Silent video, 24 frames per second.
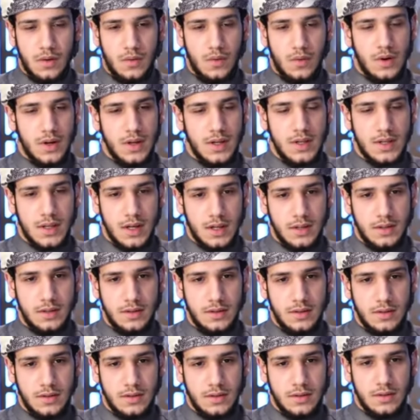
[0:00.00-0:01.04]
Where he said,
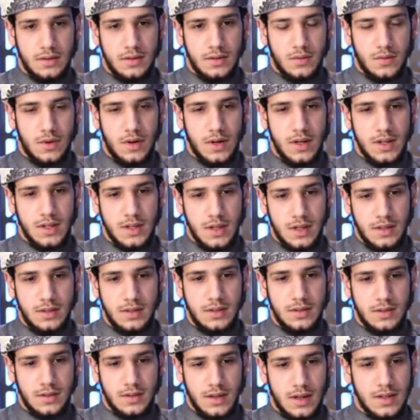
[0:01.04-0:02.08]
where he
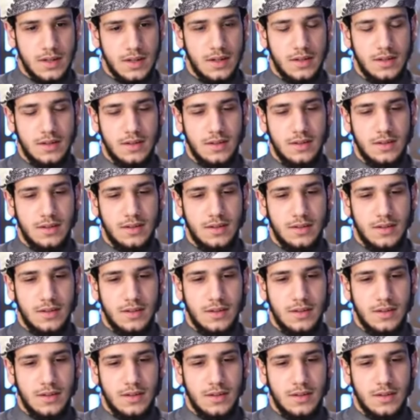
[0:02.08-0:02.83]
said, Ahsant. Yes.